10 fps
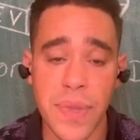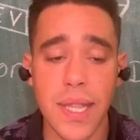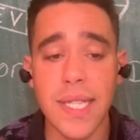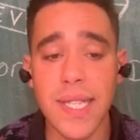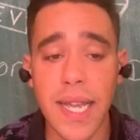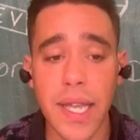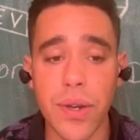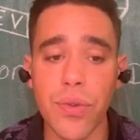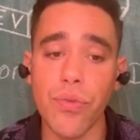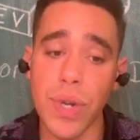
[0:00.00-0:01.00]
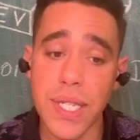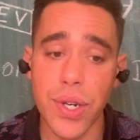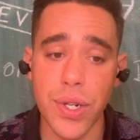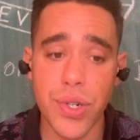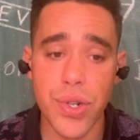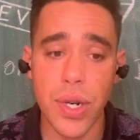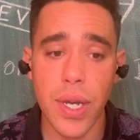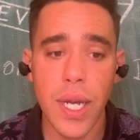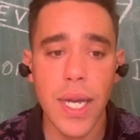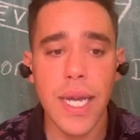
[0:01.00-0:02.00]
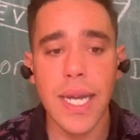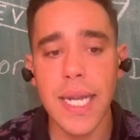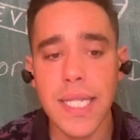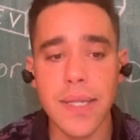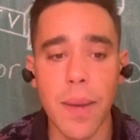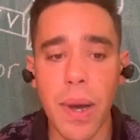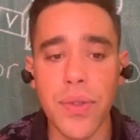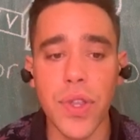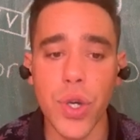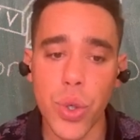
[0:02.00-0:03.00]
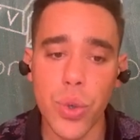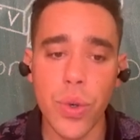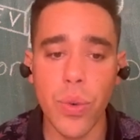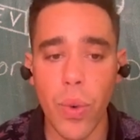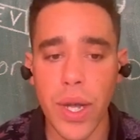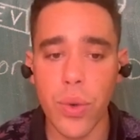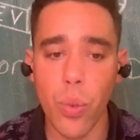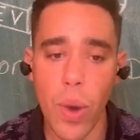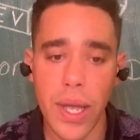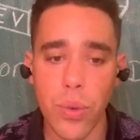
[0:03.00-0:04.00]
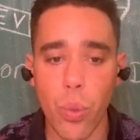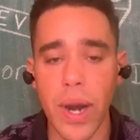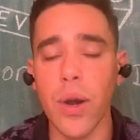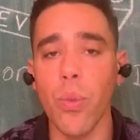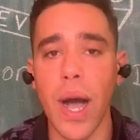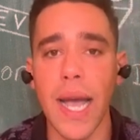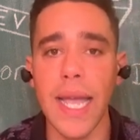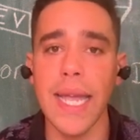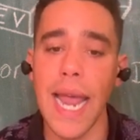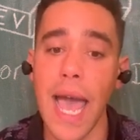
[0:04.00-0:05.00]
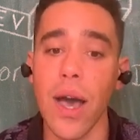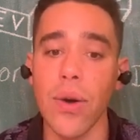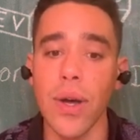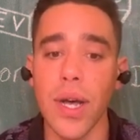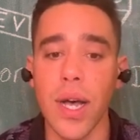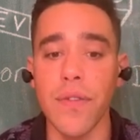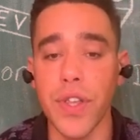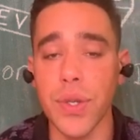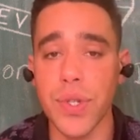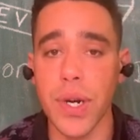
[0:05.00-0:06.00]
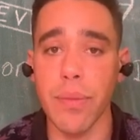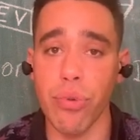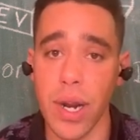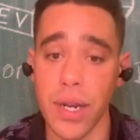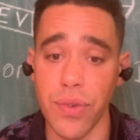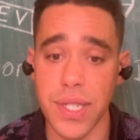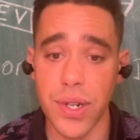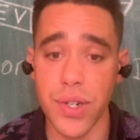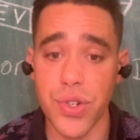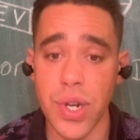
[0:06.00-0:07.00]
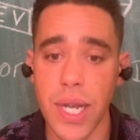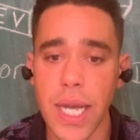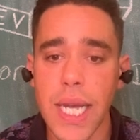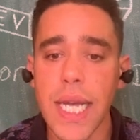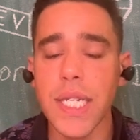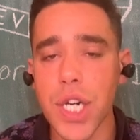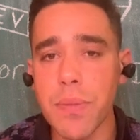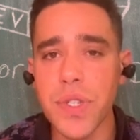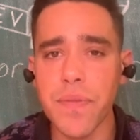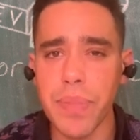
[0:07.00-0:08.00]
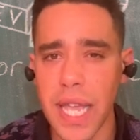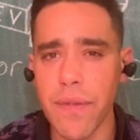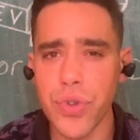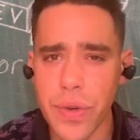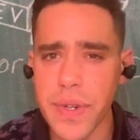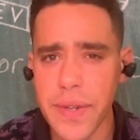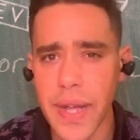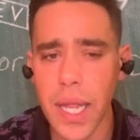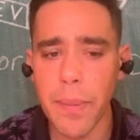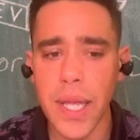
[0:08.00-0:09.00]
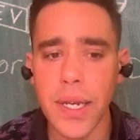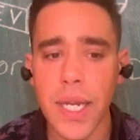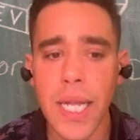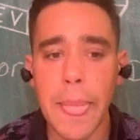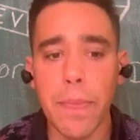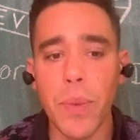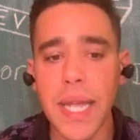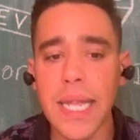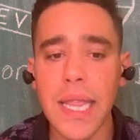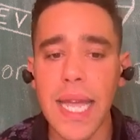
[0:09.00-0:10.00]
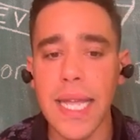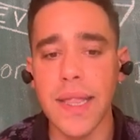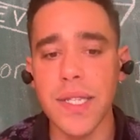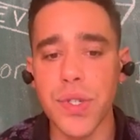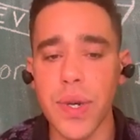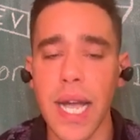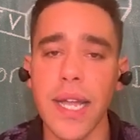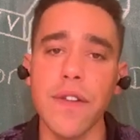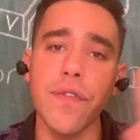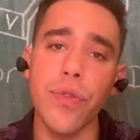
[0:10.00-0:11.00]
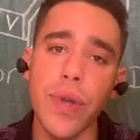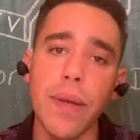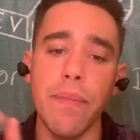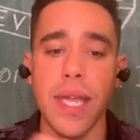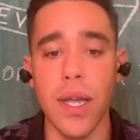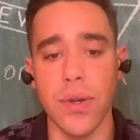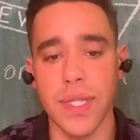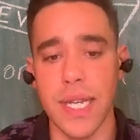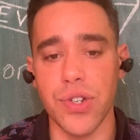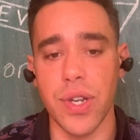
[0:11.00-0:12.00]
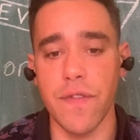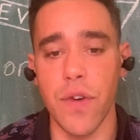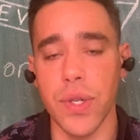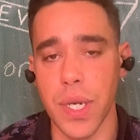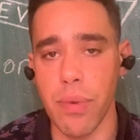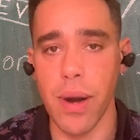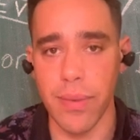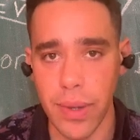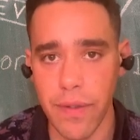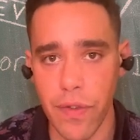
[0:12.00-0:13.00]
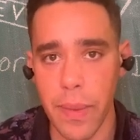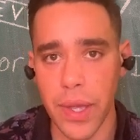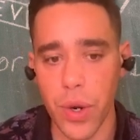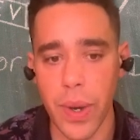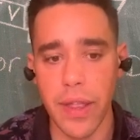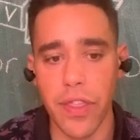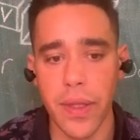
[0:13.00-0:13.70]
The second, research, it's about the who, what, when, where, why, and how of user and product research. In terms of behavior-driven development, we can liken this to a kind of Three Amigos session folks are probably familiar with.